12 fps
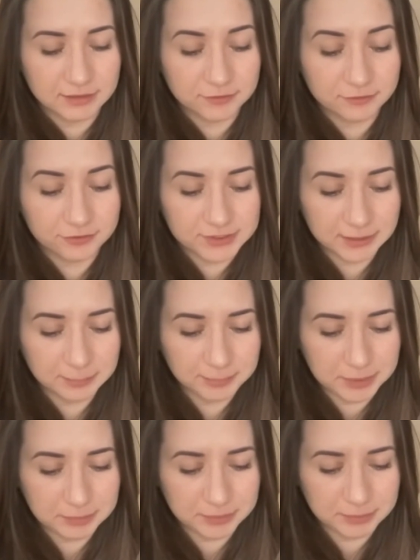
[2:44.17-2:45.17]
For some
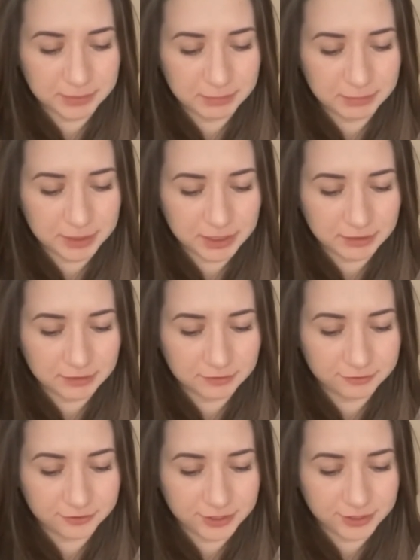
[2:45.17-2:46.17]
people, maybe
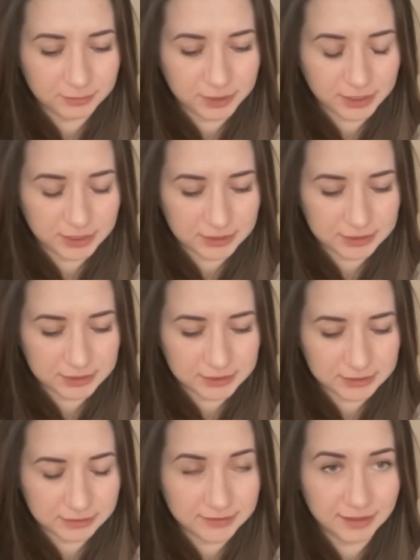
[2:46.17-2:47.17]
freedom
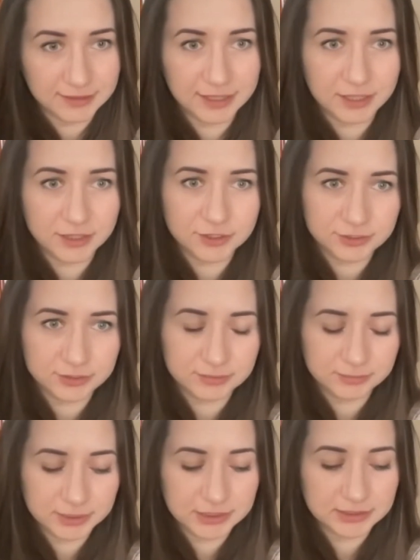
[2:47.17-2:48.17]
is not that good
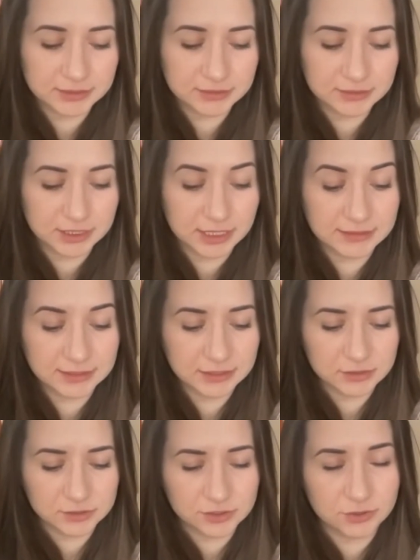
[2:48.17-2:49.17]
because it's
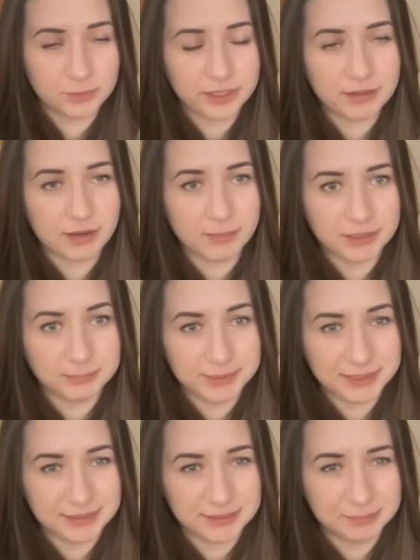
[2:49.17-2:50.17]
easier to wake up and
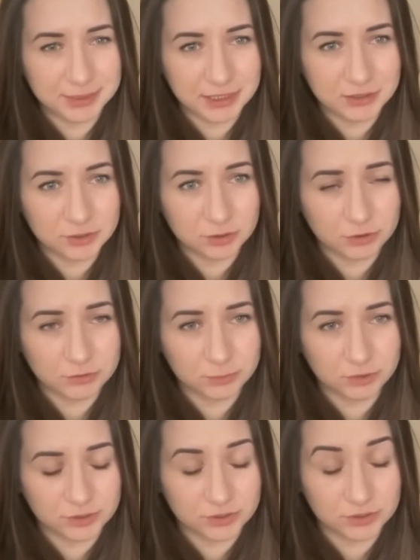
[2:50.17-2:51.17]
be being told
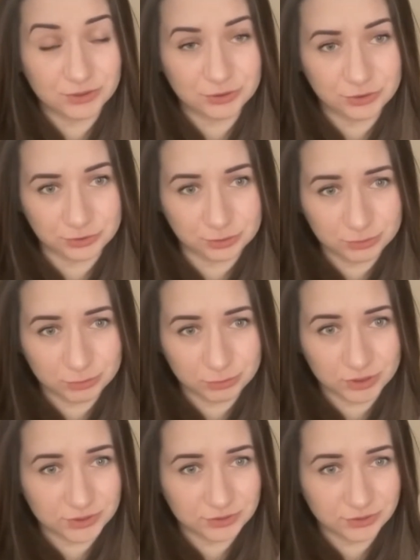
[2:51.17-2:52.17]
what to do,
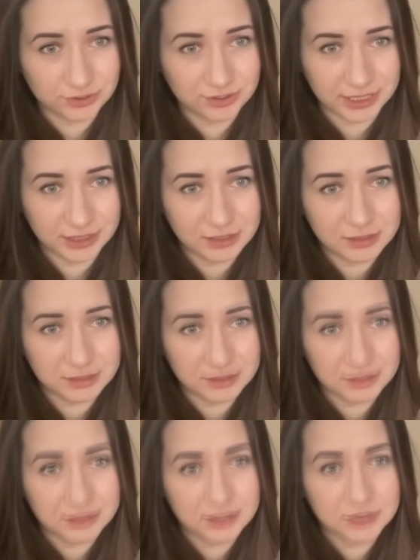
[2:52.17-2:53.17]
what to think.
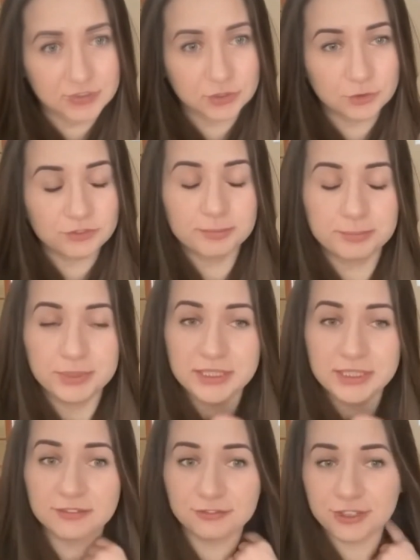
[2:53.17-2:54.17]
So
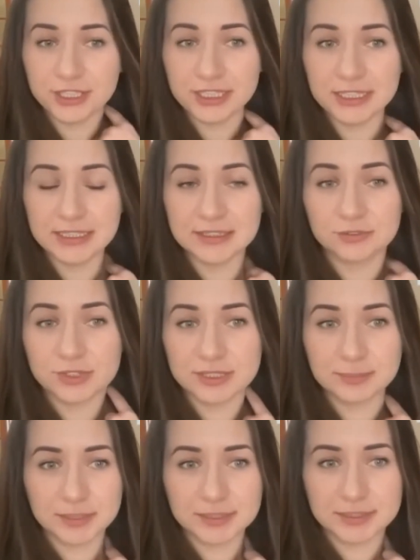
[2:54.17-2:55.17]
being free is a
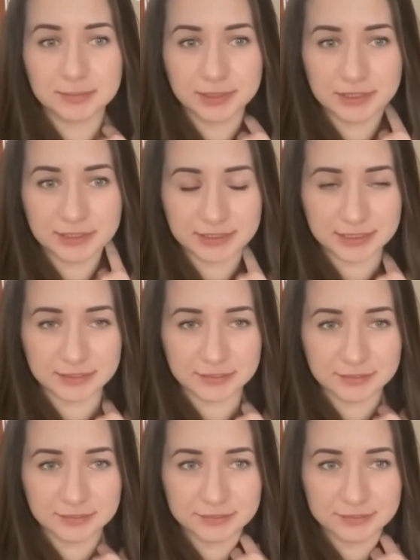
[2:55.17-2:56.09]
responsibility.